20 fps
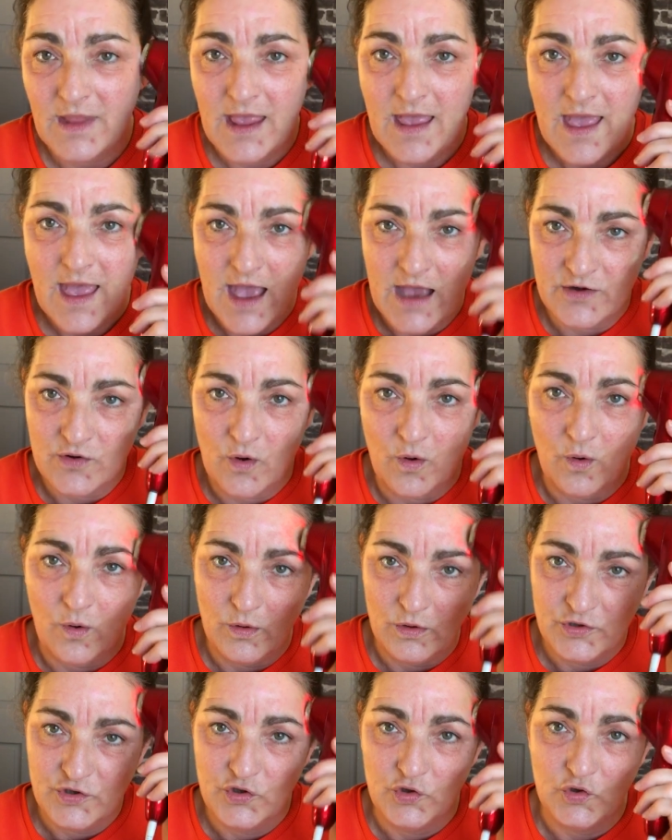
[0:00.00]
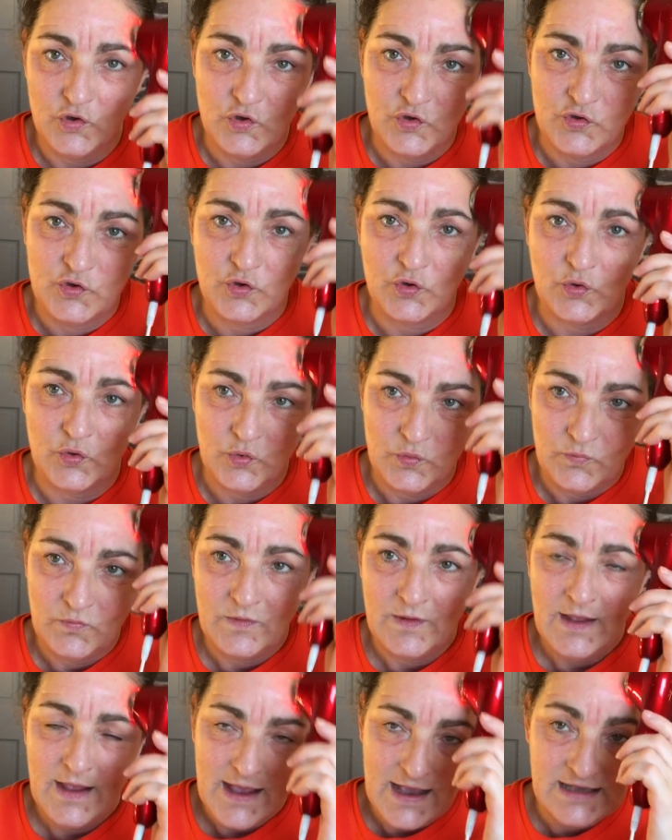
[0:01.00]
and all you do
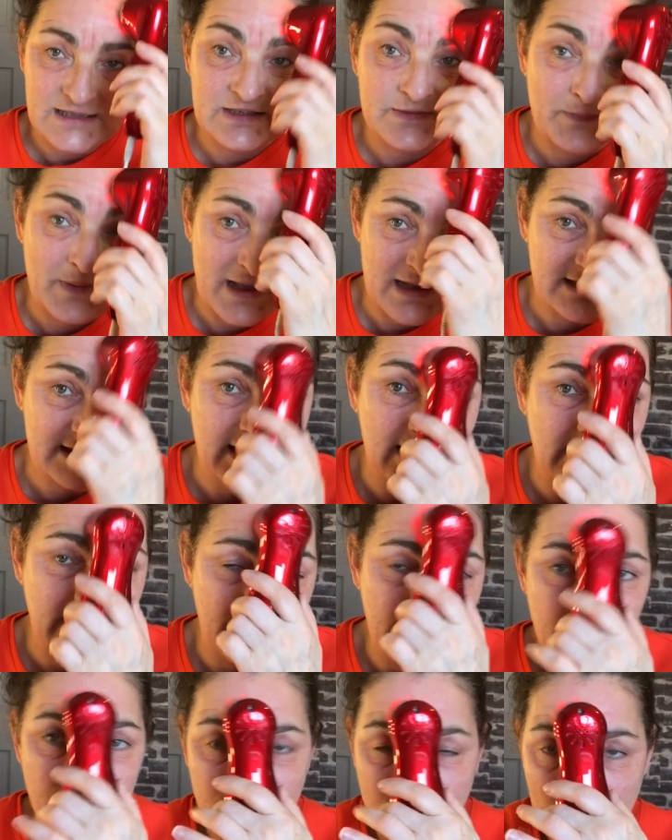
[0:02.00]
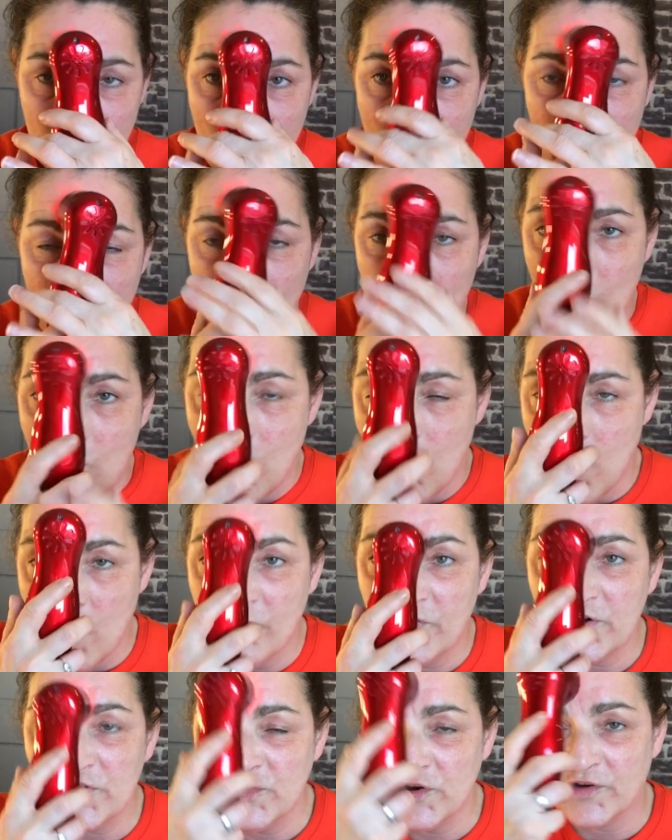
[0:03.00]
is basically go over
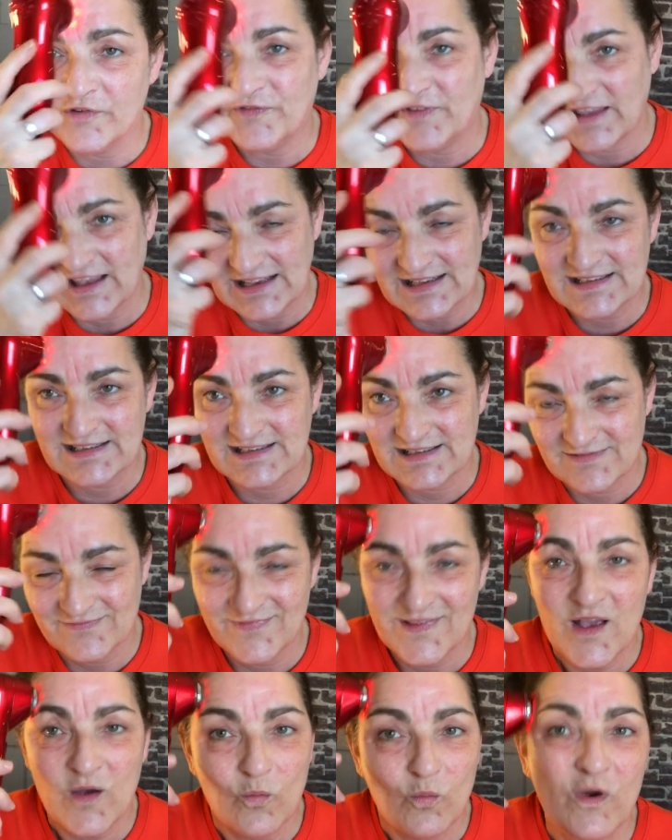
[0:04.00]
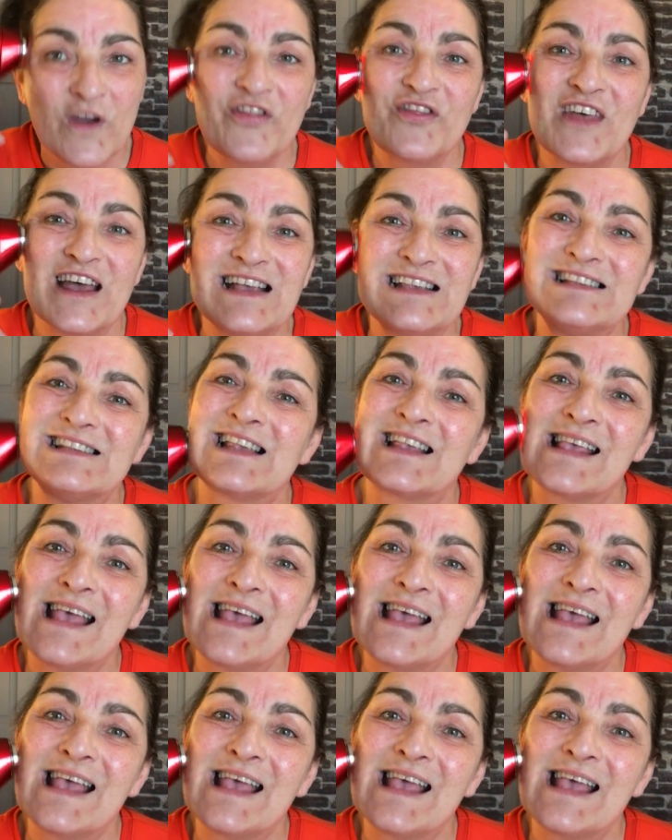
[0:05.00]
your face with this,